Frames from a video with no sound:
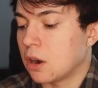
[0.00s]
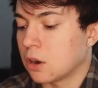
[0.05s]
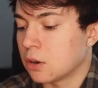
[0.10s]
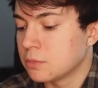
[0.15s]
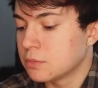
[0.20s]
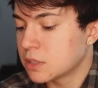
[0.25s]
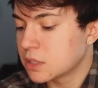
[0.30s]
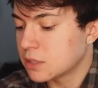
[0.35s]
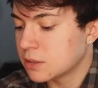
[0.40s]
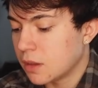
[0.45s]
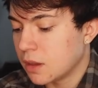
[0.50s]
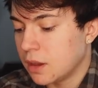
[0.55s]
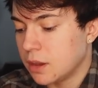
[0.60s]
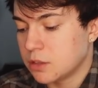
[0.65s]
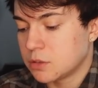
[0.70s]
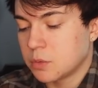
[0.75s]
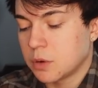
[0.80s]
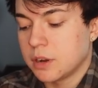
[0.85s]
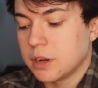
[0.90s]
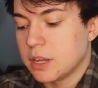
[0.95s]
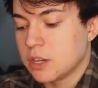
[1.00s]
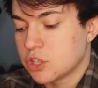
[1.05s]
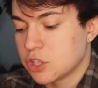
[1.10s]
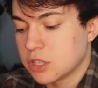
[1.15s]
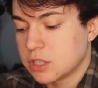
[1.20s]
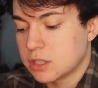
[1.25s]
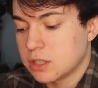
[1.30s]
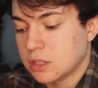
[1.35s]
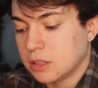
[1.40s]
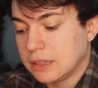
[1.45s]
arms is where it
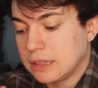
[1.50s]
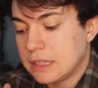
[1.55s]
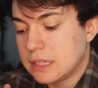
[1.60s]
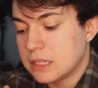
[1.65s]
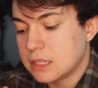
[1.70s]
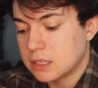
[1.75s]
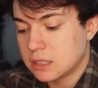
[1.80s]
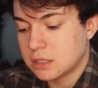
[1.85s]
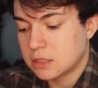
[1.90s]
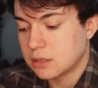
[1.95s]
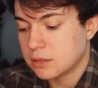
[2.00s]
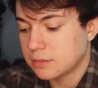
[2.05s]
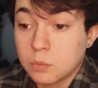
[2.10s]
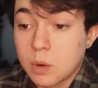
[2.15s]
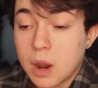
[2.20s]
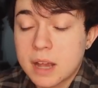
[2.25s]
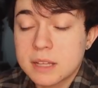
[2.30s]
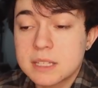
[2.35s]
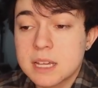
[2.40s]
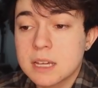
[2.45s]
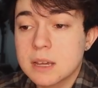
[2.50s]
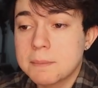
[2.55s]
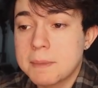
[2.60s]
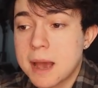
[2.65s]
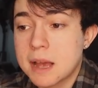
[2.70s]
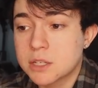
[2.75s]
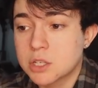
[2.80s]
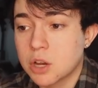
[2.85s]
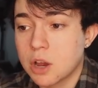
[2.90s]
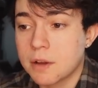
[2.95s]
itches the least. I take a
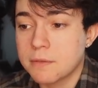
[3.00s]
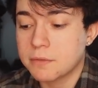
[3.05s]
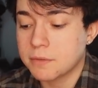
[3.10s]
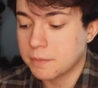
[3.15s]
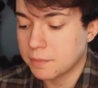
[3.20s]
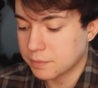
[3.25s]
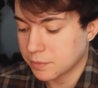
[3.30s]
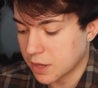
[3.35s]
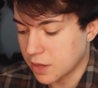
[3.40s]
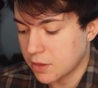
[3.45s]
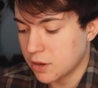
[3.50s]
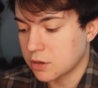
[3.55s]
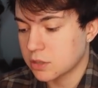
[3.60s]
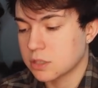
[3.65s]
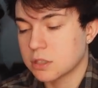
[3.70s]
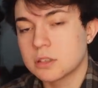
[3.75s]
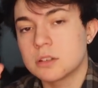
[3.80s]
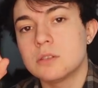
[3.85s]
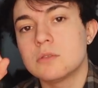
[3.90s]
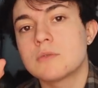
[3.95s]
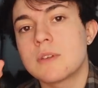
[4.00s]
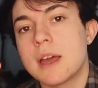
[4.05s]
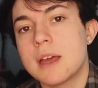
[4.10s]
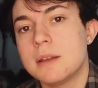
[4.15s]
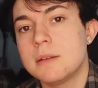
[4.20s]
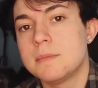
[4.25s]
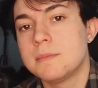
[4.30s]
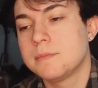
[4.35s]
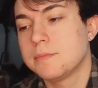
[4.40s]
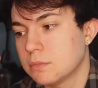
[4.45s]
patch off and there's a little
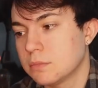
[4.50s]
red